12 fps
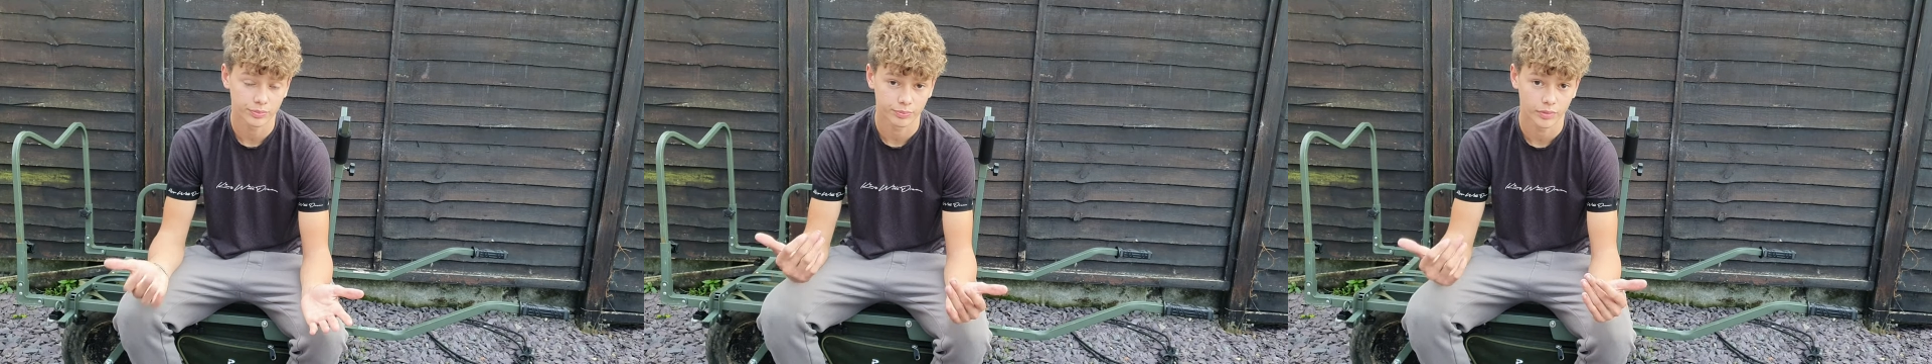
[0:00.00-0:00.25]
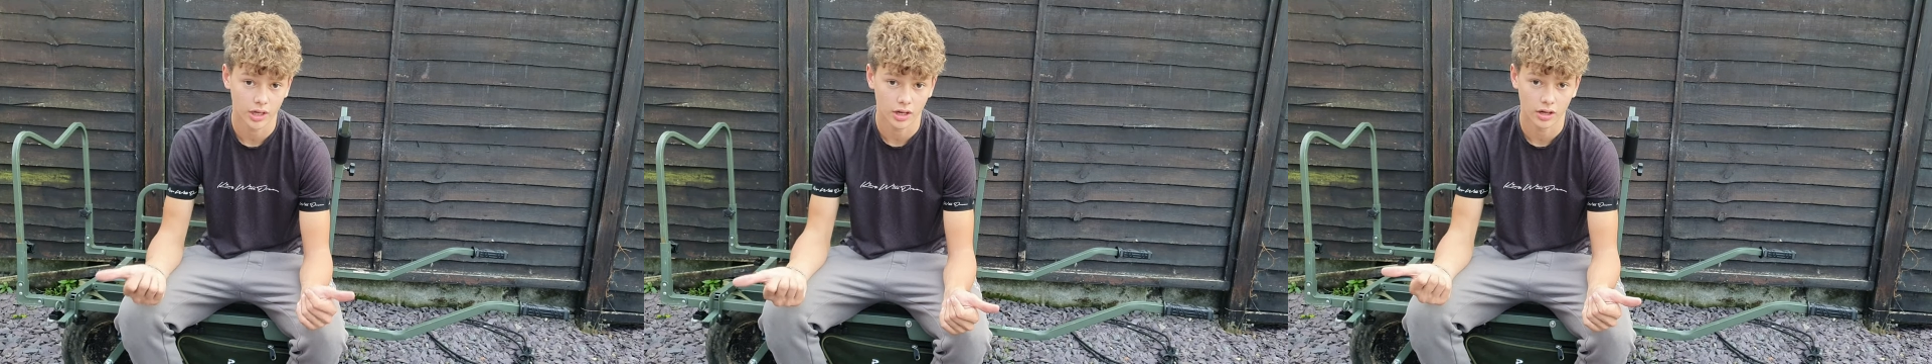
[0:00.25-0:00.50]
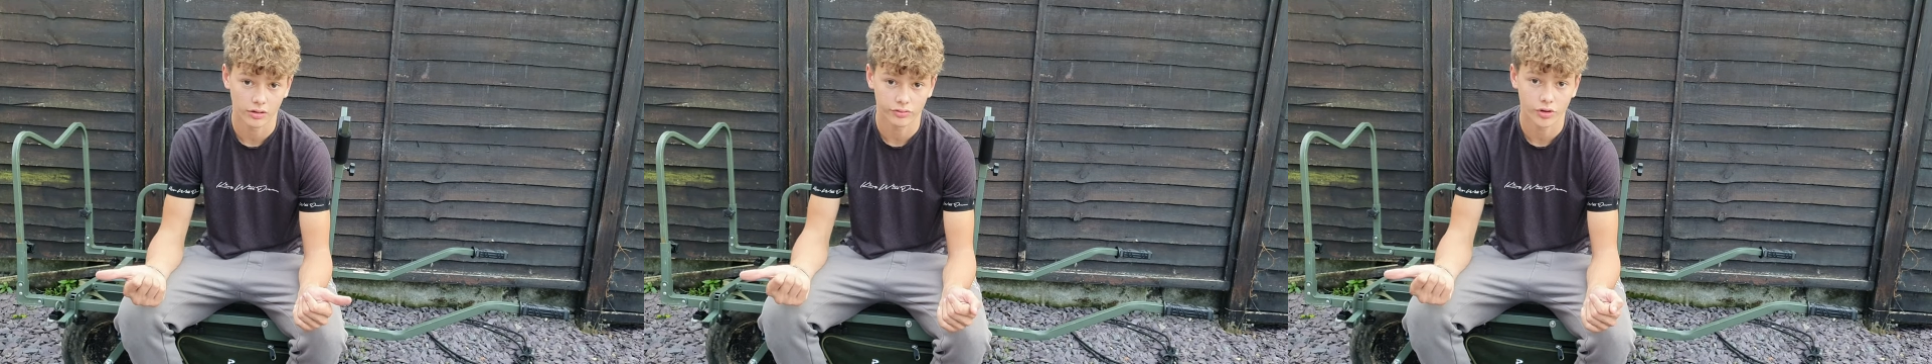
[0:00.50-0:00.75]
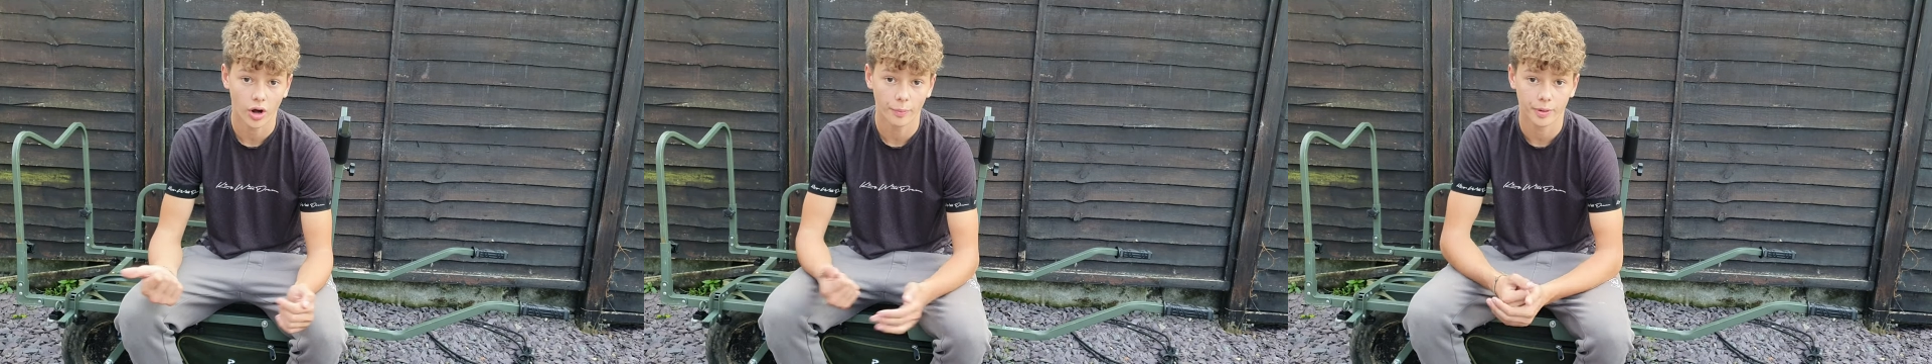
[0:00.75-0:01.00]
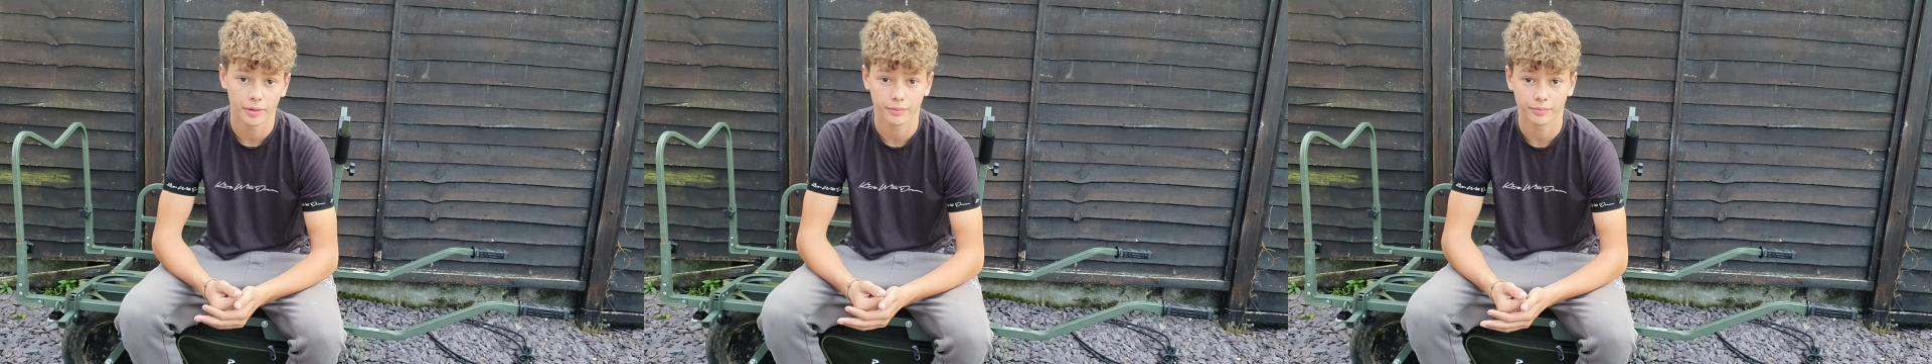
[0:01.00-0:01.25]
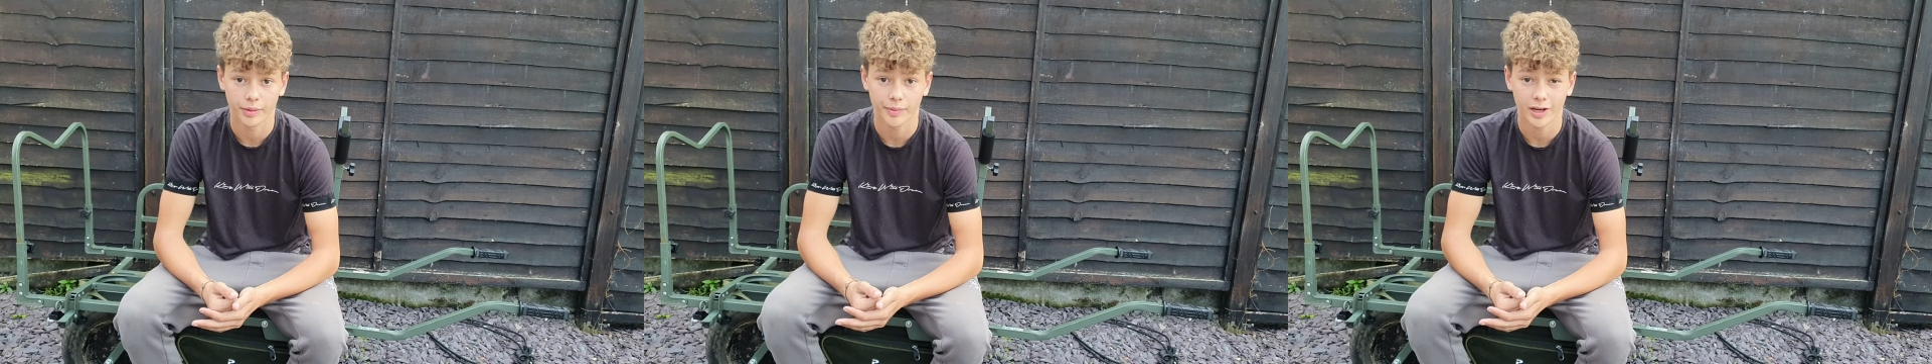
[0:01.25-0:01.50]
My
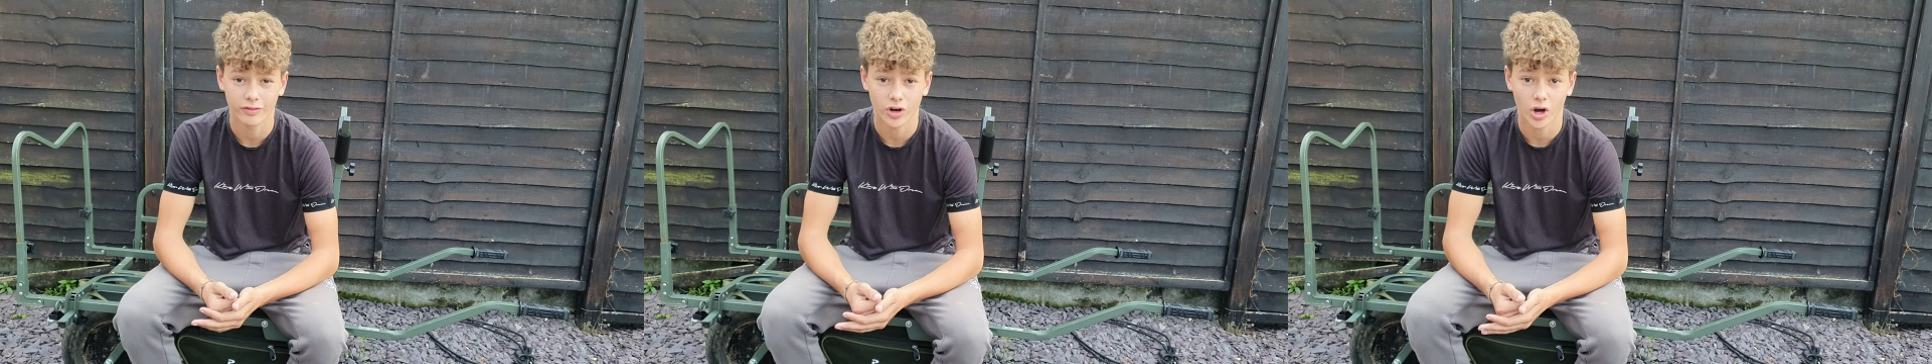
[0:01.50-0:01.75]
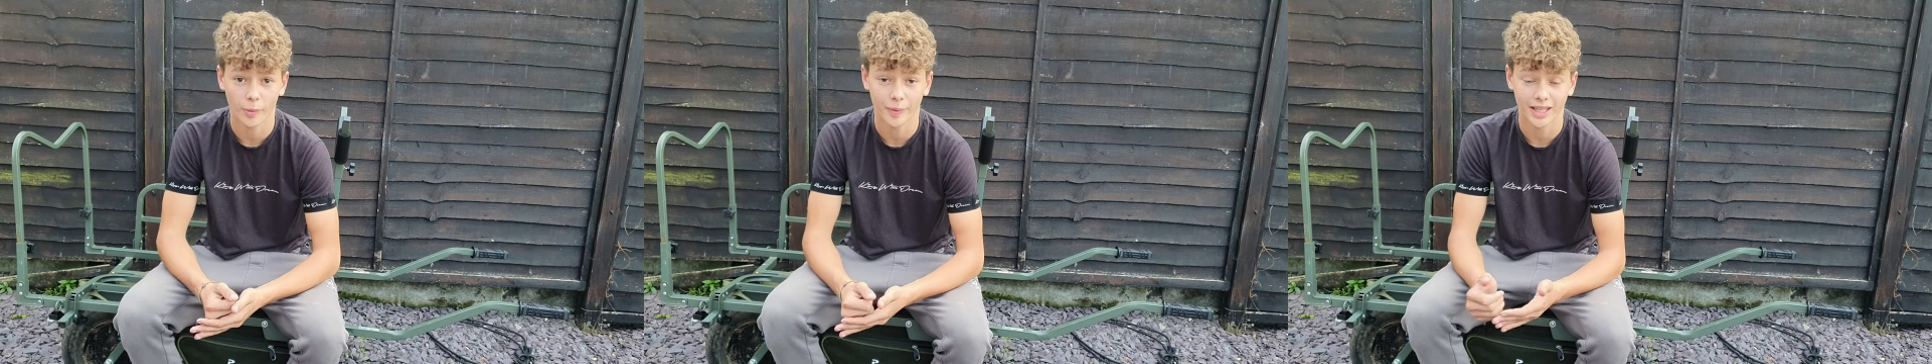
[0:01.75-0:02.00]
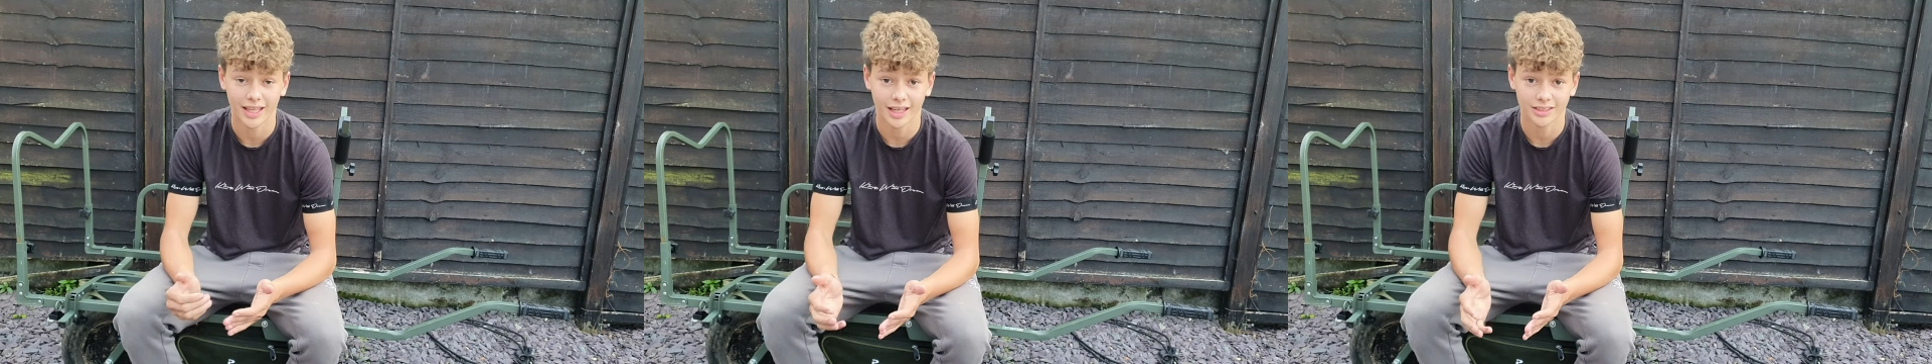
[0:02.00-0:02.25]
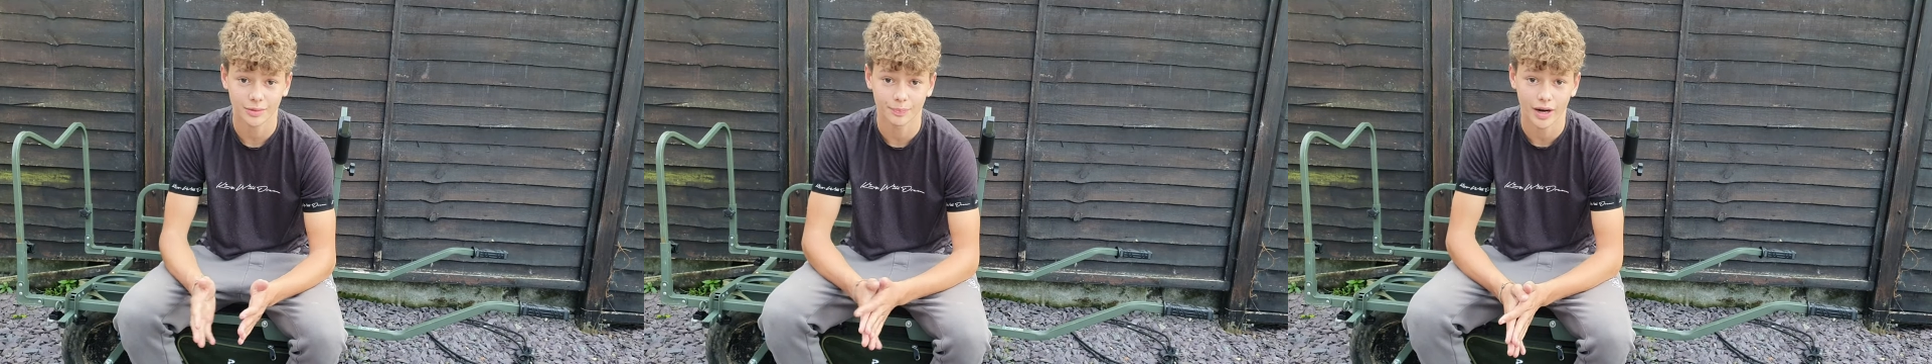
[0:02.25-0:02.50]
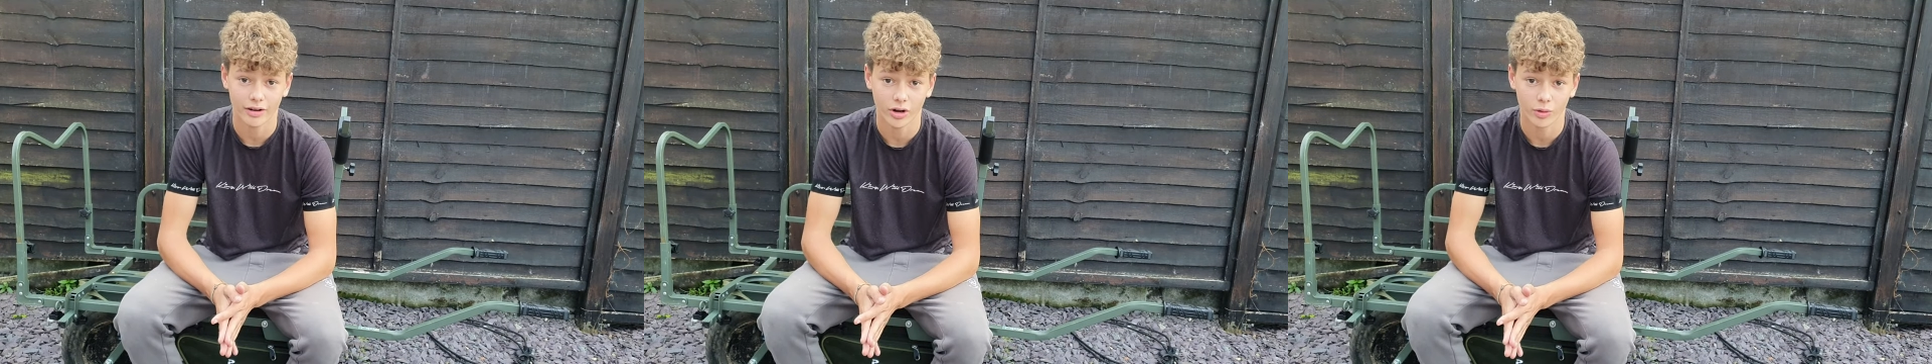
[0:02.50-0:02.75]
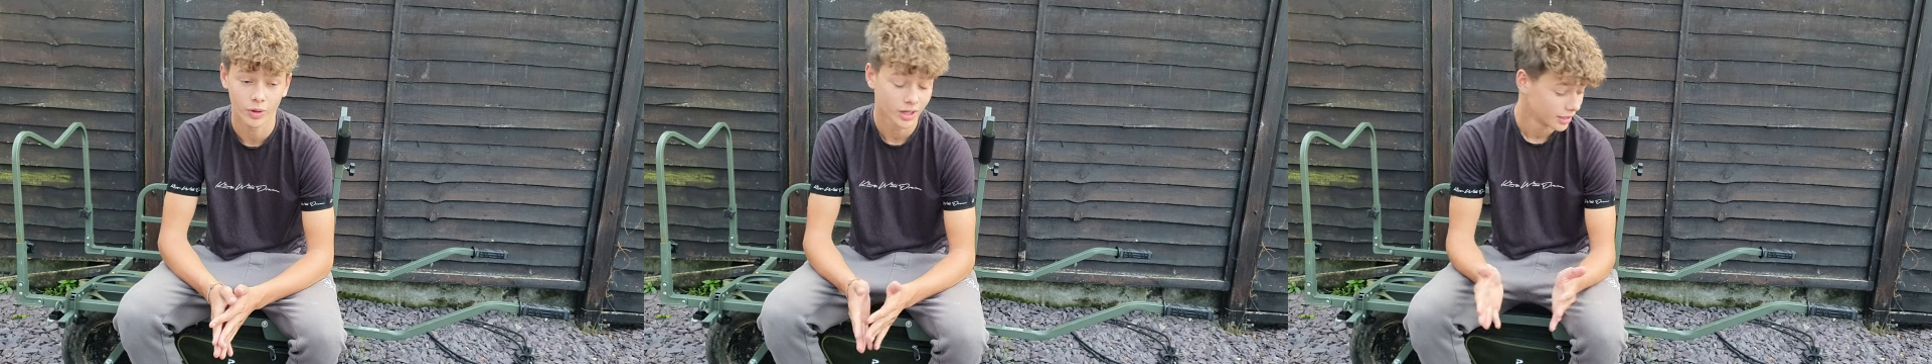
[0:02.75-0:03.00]
mate Rob, he has a barrow